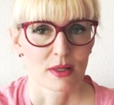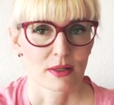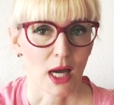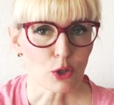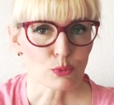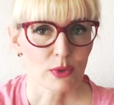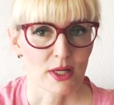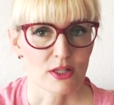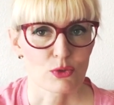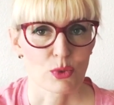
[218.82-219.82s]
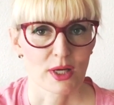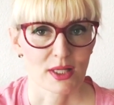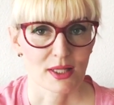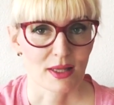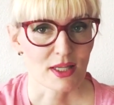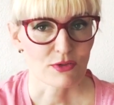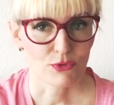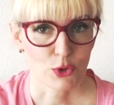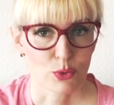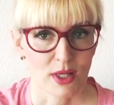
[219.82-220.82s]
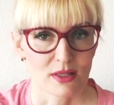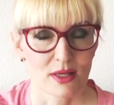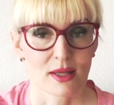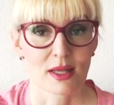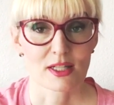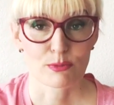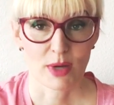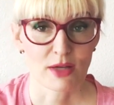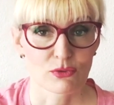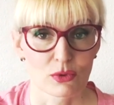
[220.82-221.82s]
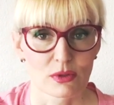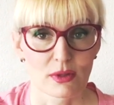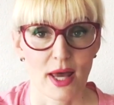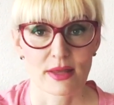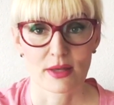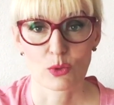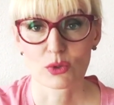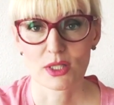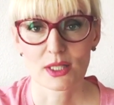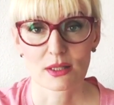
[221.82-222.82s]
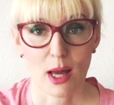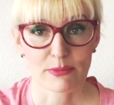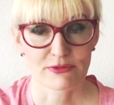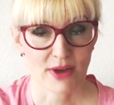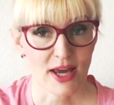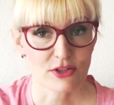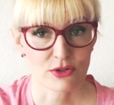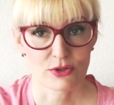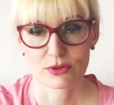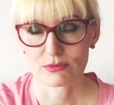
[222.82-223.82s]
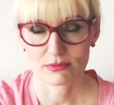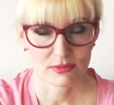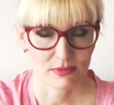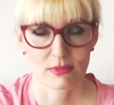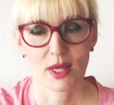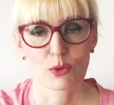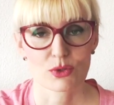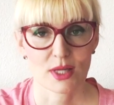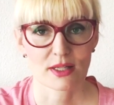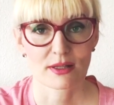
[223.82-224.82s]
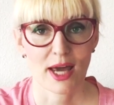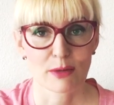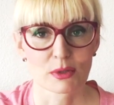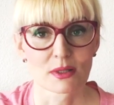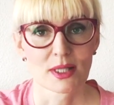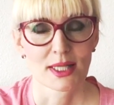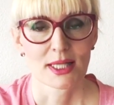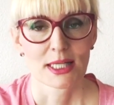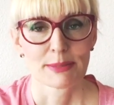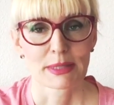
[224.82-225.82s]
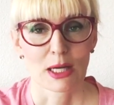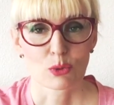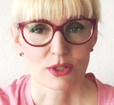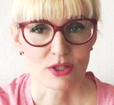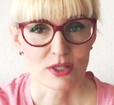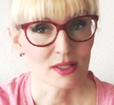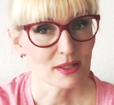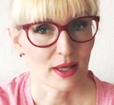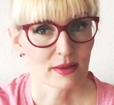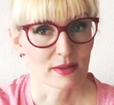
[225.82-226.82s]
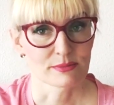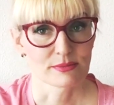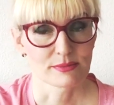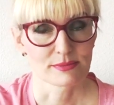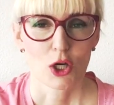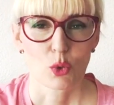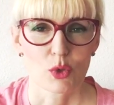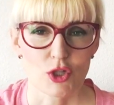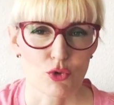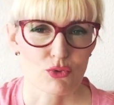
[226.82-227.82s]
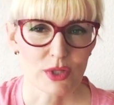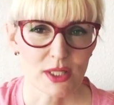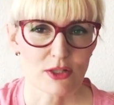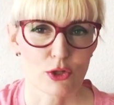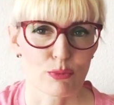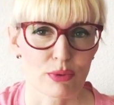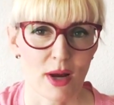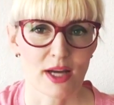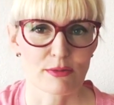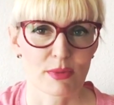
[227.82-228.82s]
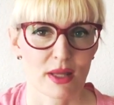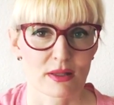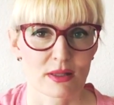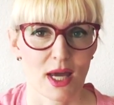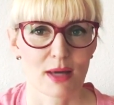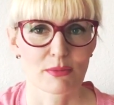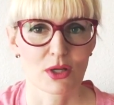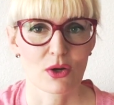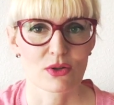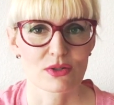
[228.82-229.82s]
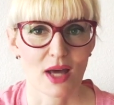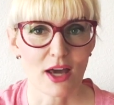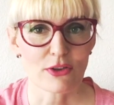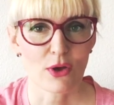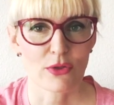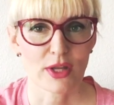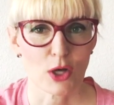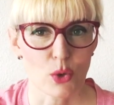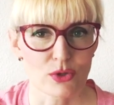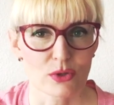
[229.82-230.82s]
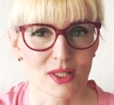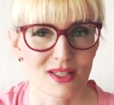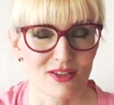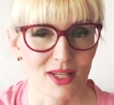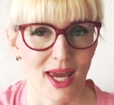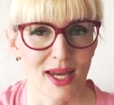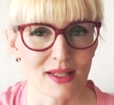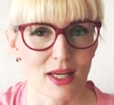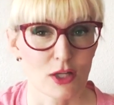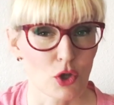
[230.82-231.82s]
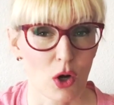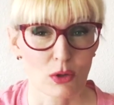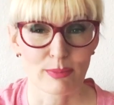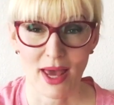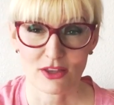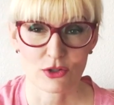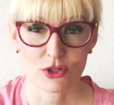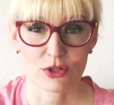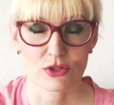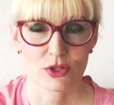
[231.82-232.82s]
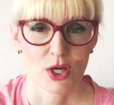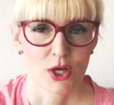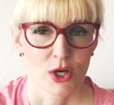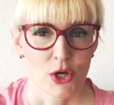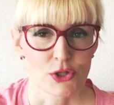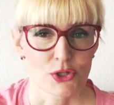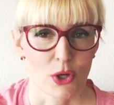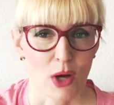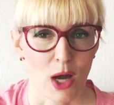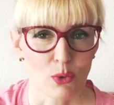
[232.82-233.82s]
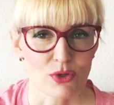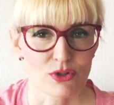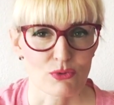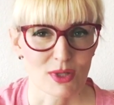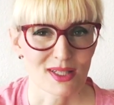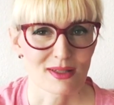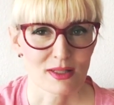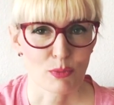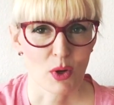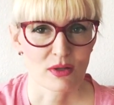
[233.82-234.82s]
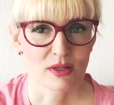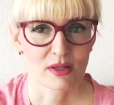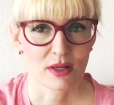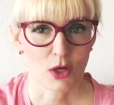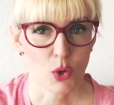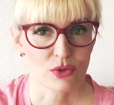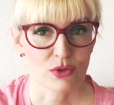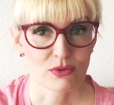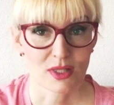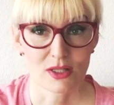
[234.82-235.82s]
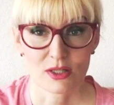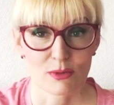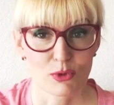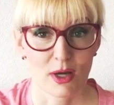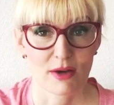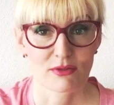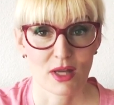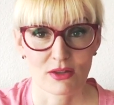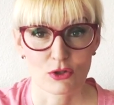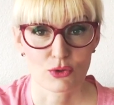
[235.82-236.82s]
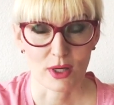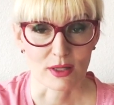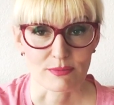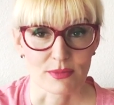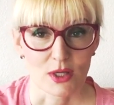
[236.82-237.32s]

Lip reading: The outbreaks were getting less frequent and less painful, and they would heal up faster. That was undeniable. But I would still get them, which really surprised me at the time because I thought that ozone kills any and all pathogens. So I was really disappointed that ozone didn't seem to have done the trick.